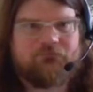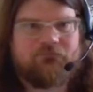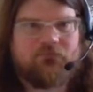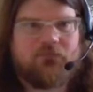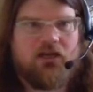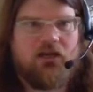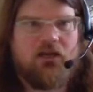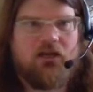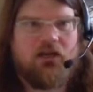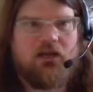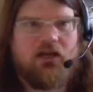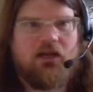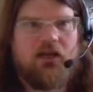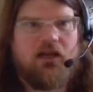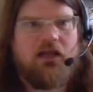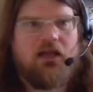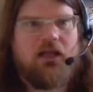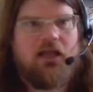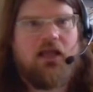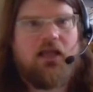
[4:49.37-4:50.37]

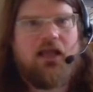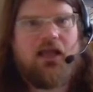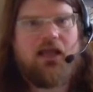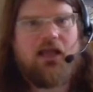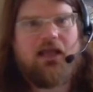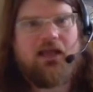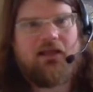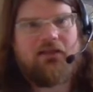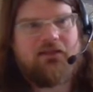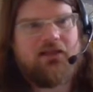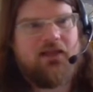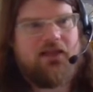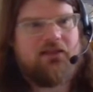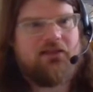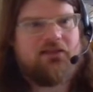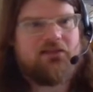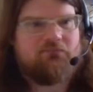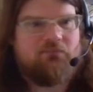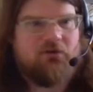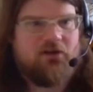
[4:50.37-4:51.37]
and then
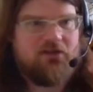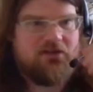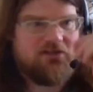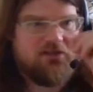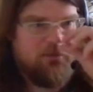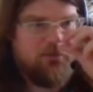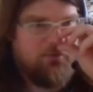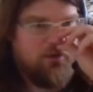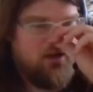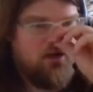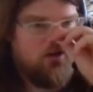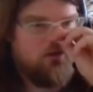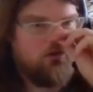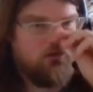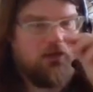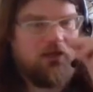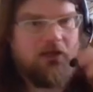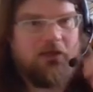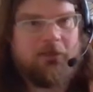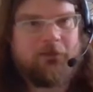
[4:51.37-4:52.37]
this brings up a
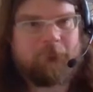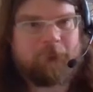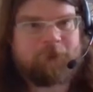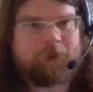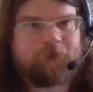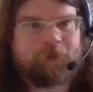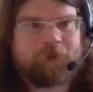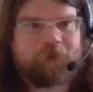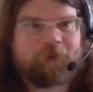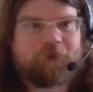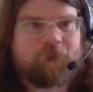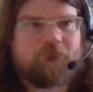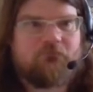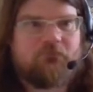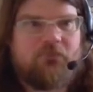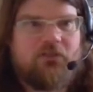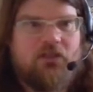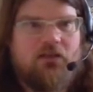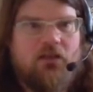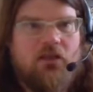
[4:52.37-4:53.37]
whole
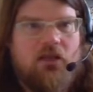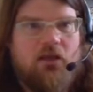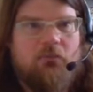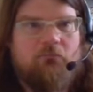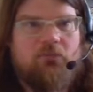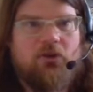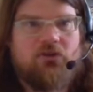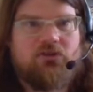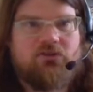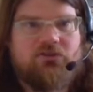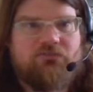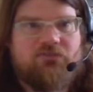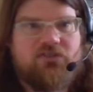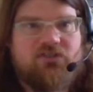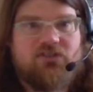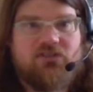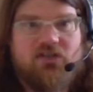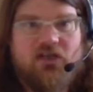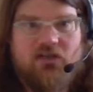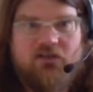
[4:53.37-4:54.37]
bunch of
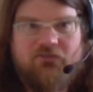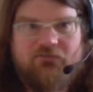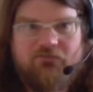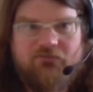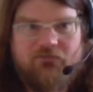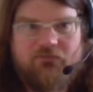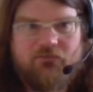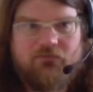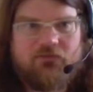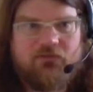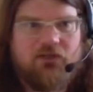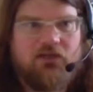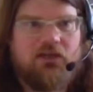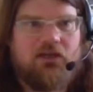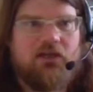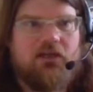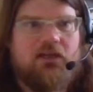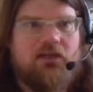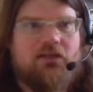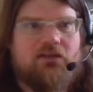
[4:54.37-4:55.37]
stuff.
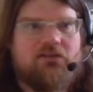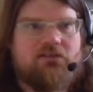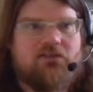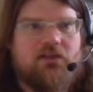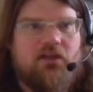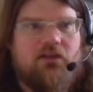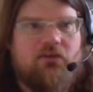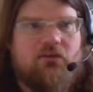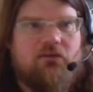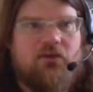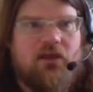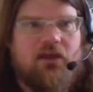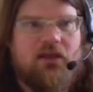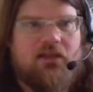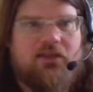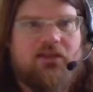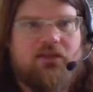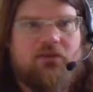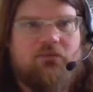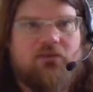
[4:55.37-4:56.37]
So I
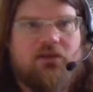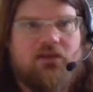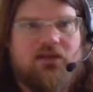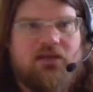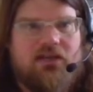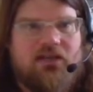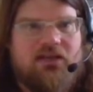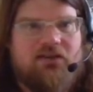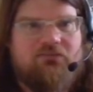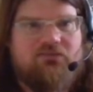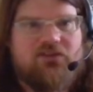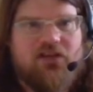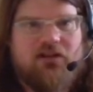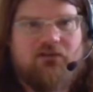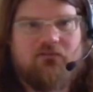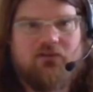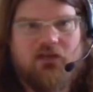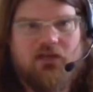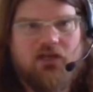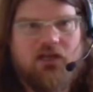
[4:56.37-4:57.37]
think we can leave
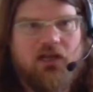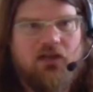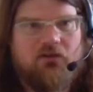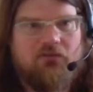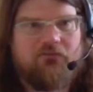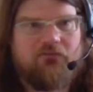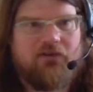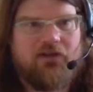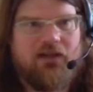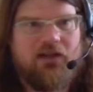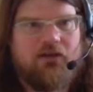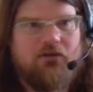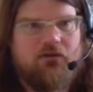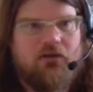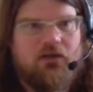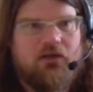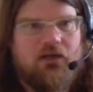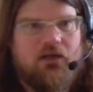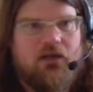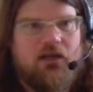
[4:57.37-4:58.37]
general alone for now.
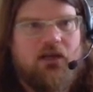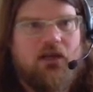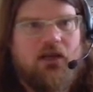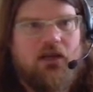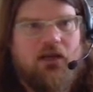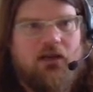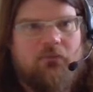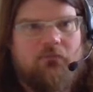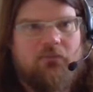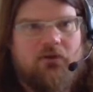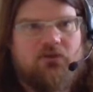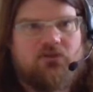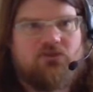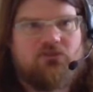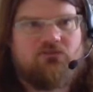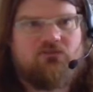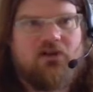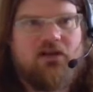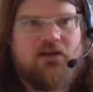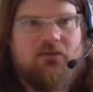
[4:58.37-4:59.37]

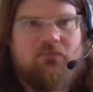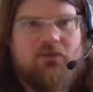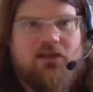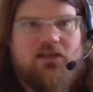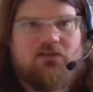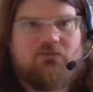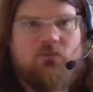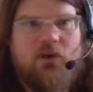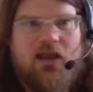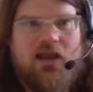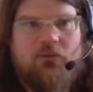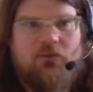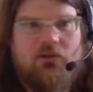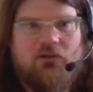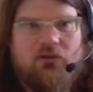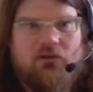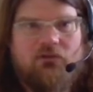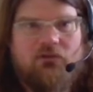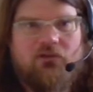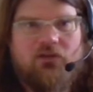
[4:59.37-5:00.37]
Stream is where
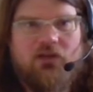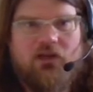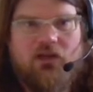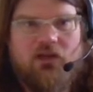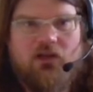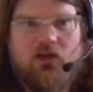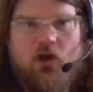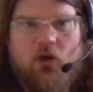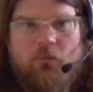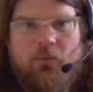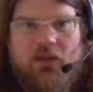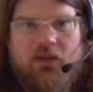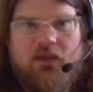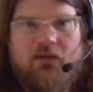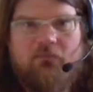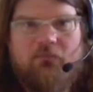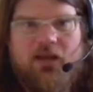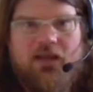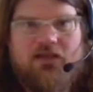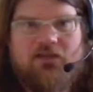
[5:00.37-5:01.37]
we'll copy
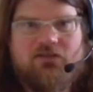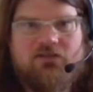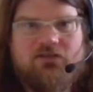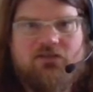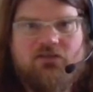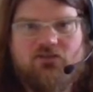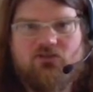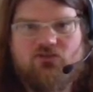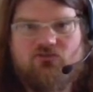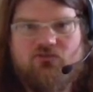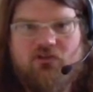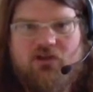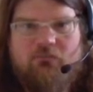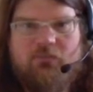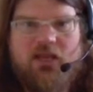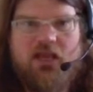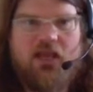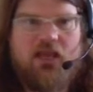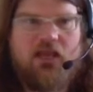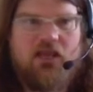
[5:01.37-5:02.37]
and paste the
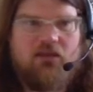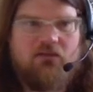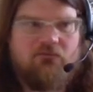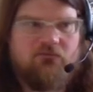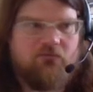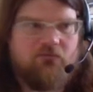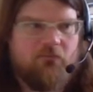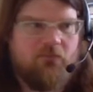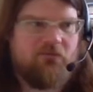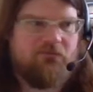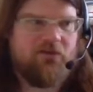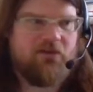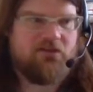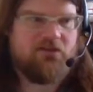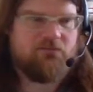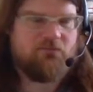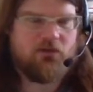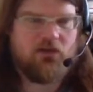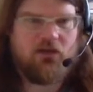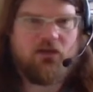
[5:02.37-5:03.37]
stream key from the
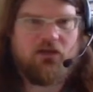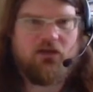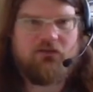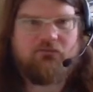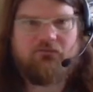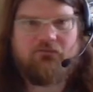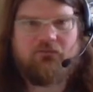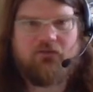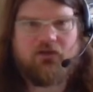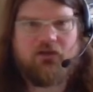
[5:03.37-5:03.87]
Facebook Live